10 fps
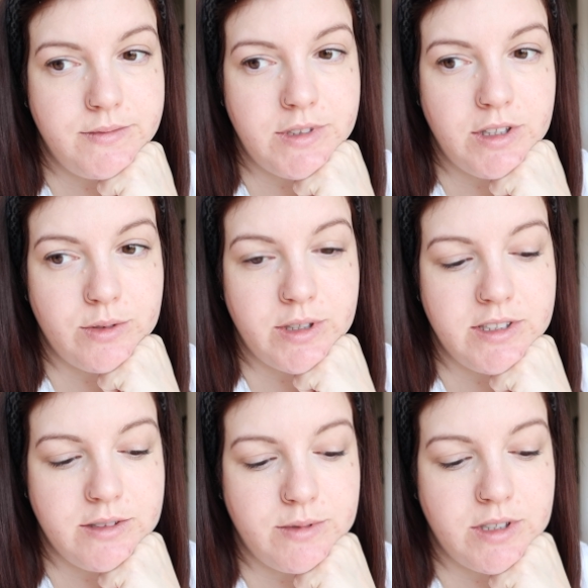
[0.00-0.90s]

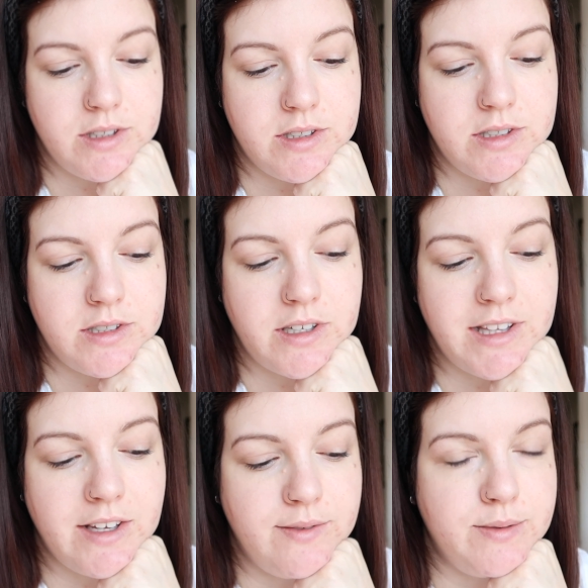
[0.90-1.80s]
Otherwise, I
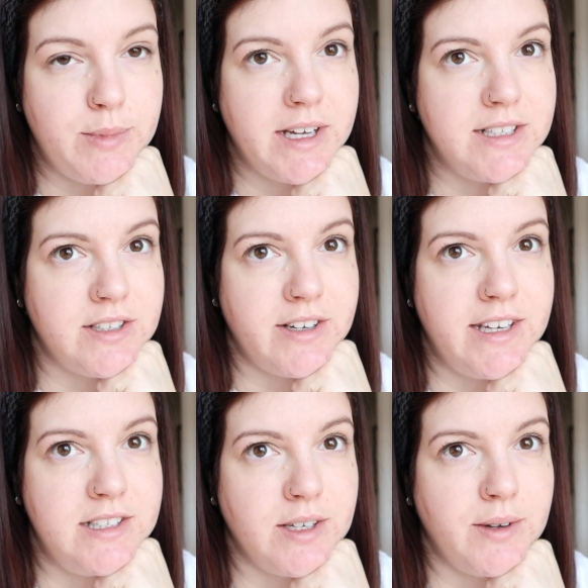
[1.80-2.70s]
think my
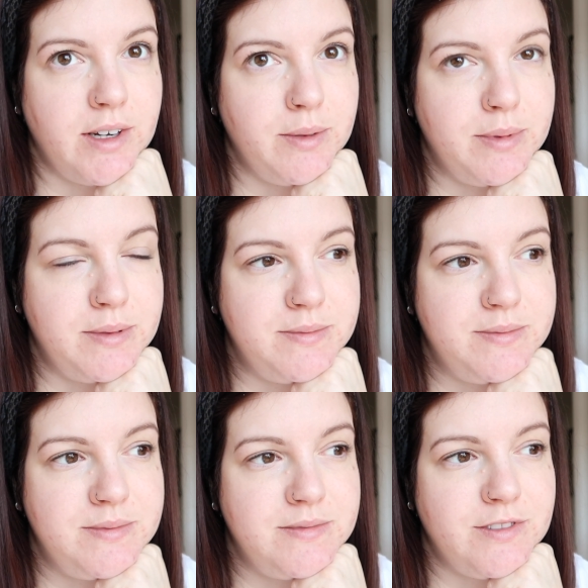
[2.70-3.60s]
anxiety is going up
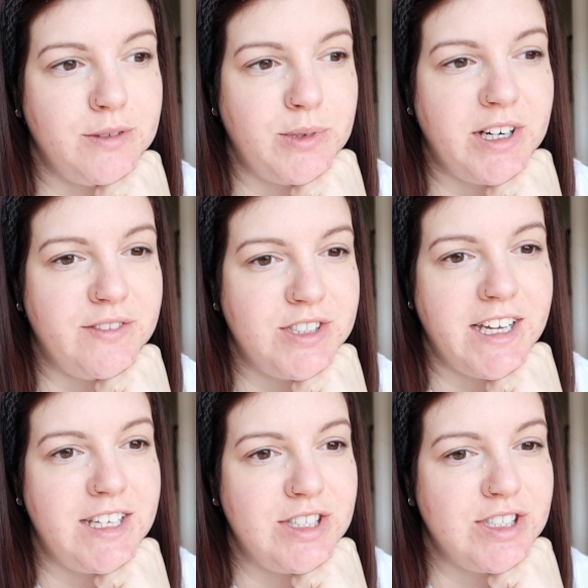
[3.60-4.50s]
from when I've
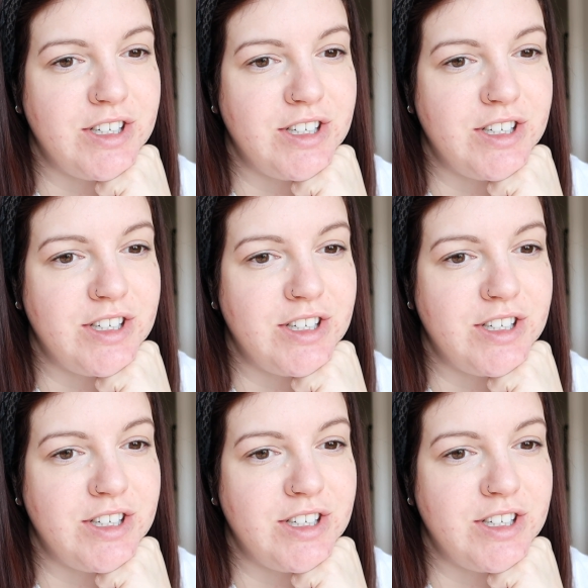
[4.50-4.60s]
changed.